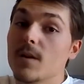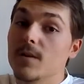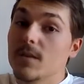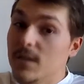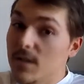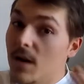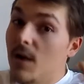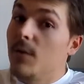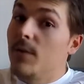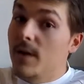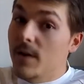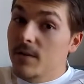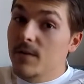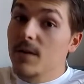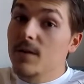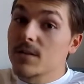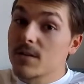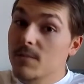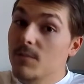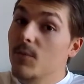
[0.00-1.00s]
you know there,
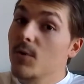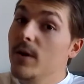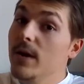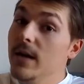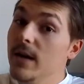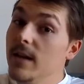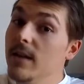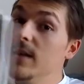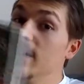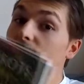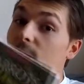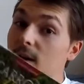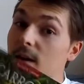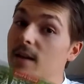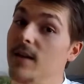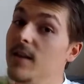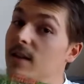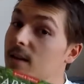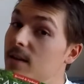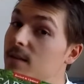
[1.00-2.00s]
there's some really
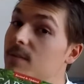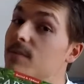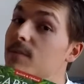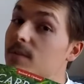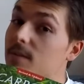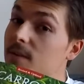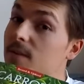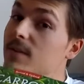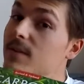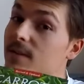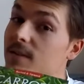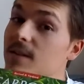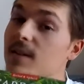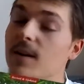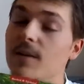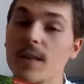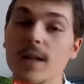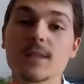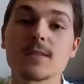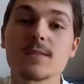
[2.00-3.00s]
really eh, you
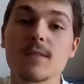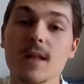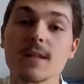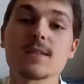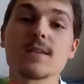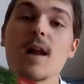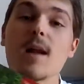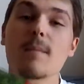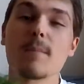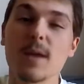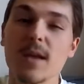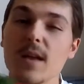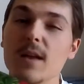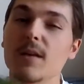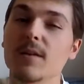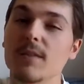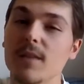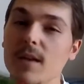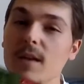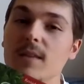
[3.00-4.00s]
know that's that's not a
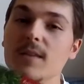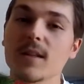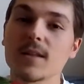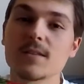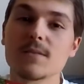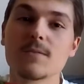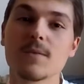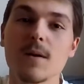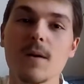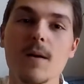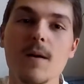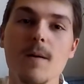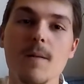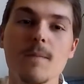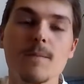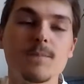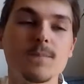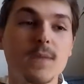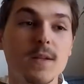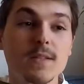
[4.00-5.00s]
beginner thing that's
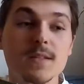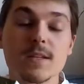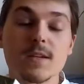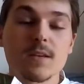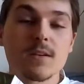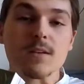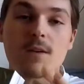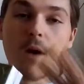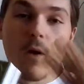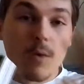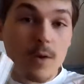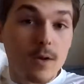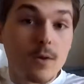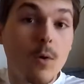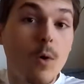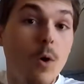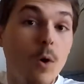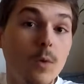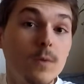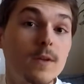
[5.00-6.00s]
that's going into
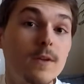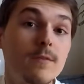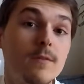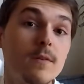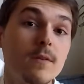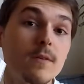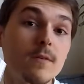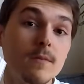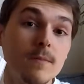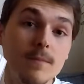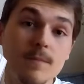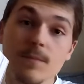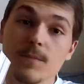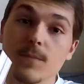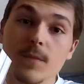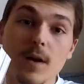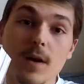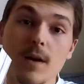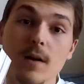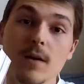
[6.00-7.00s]
a whole different
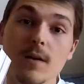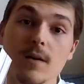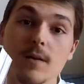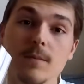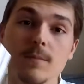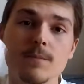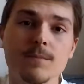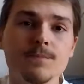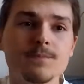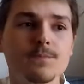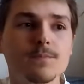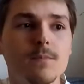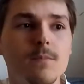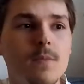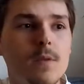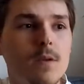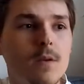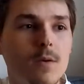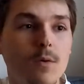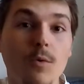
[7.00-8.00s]
um,
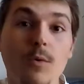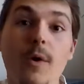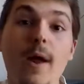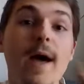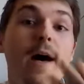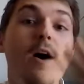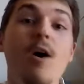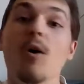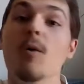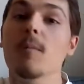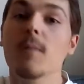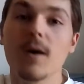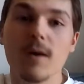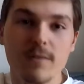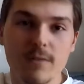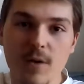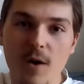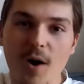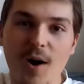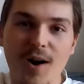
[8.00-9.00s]
realm
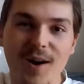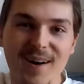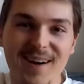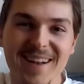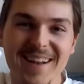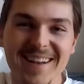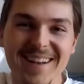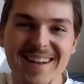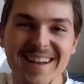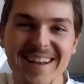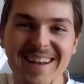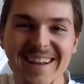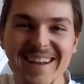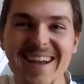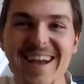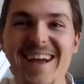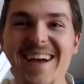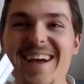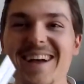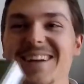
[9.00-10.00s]
of gardening
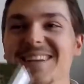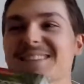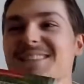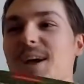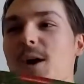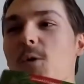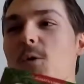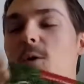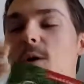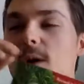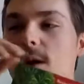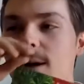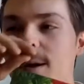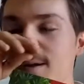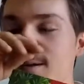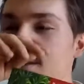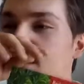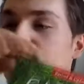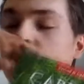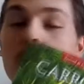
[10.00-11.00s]
so
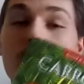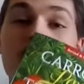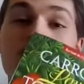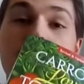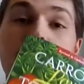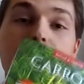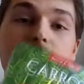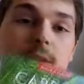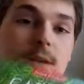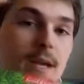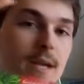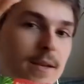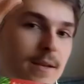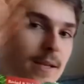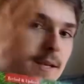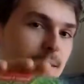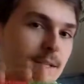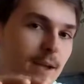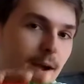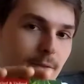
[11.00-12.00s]
you know it,
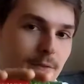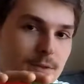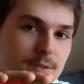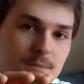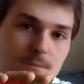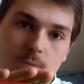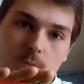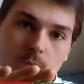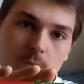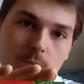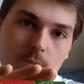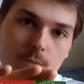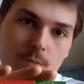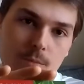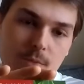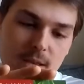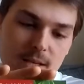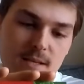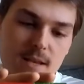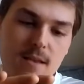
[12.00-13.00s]
it covers
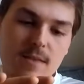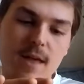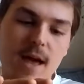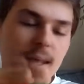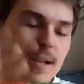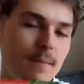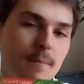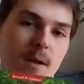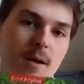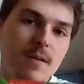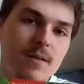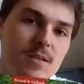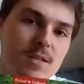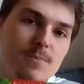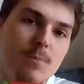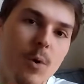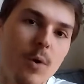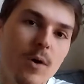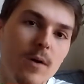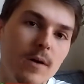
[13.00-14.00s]
things like that i'm not going to
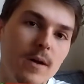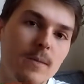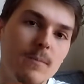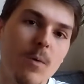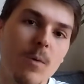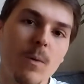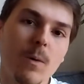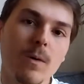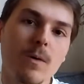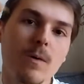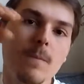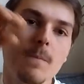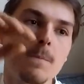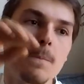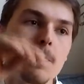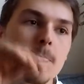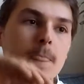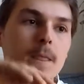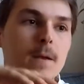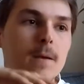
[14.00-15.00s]
spoil anymore
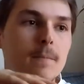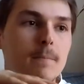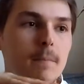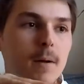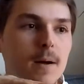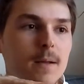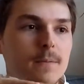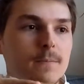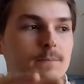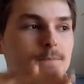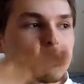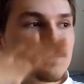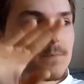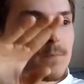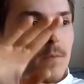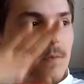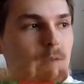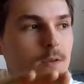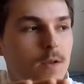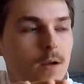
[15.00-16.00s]
but
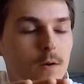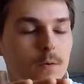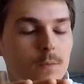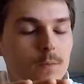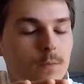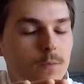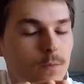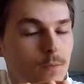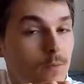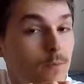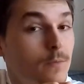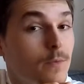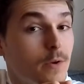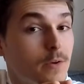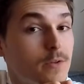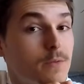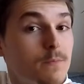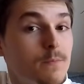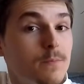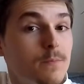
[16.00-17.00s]
you know,
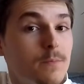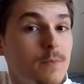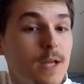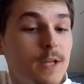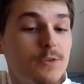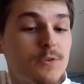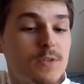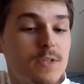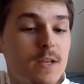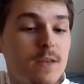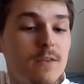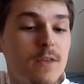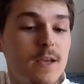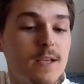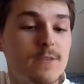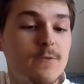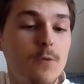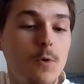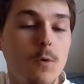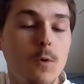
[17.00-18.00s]
there's some interesting
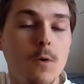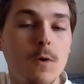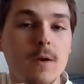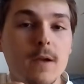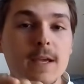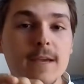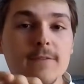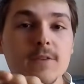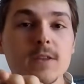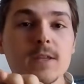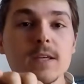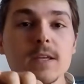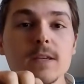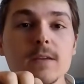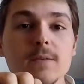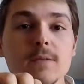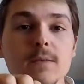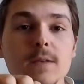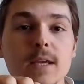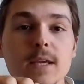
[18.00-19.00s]
things for even
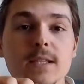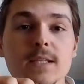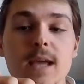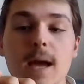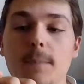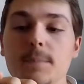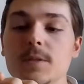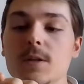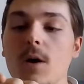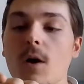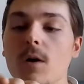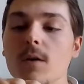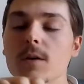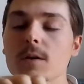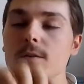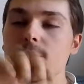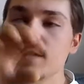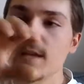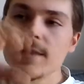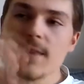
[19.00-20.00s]
the the adept
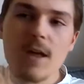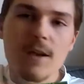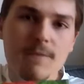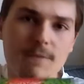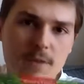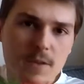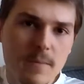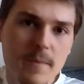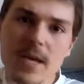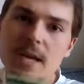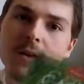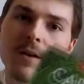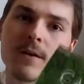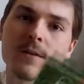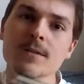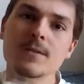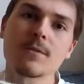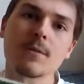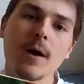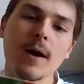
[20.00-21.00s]
gardeners, and then for the
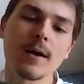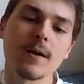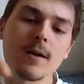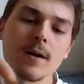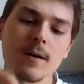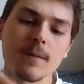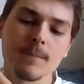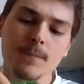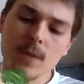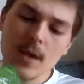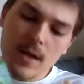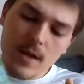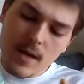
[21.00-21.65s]
beginners, right? Um,